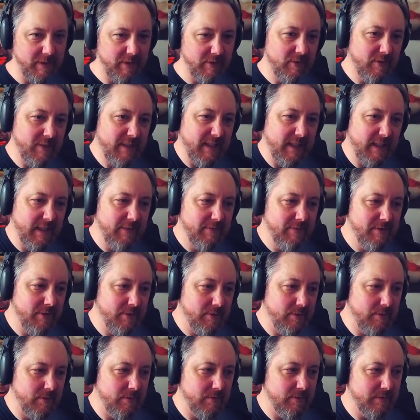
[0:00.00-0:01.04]
So that gives
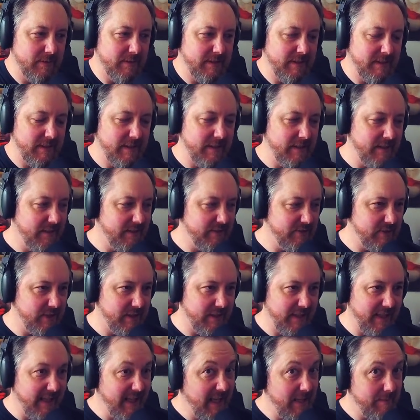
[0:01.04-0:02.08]
you,
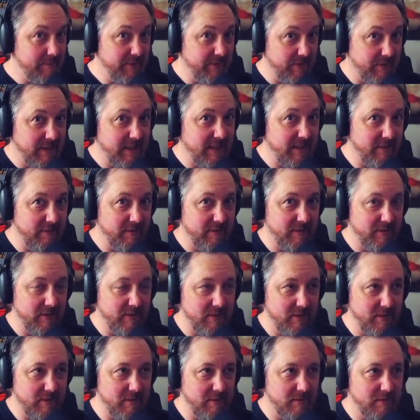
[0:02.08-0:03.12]
it happens a lot during this
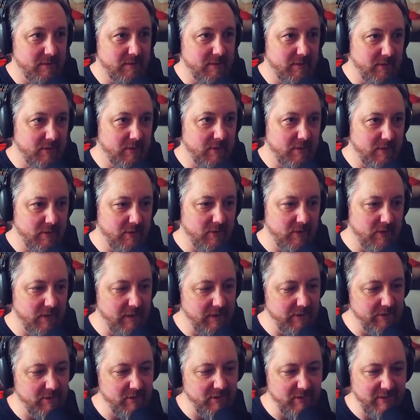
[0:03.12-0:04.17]
song. There's
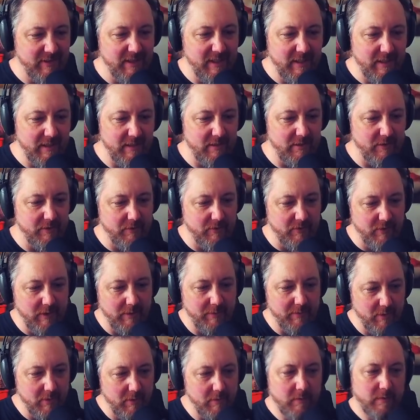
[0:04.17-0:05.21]
things that are static, they're doing the same
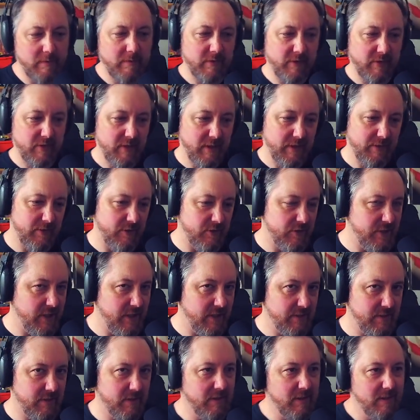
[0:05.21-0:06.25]
thing over, there's things that are
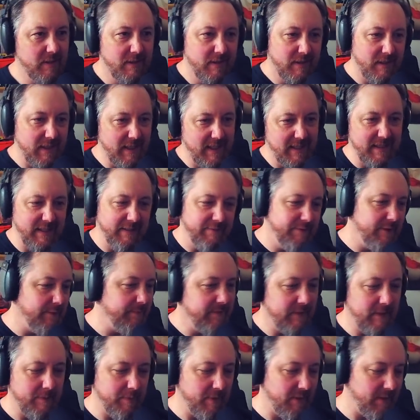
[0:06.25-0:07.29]
changing, and they
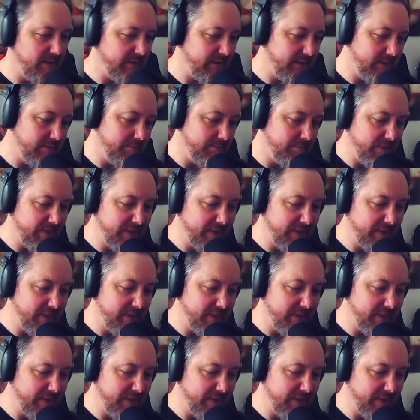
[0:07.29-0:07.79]
flip-flop all the time.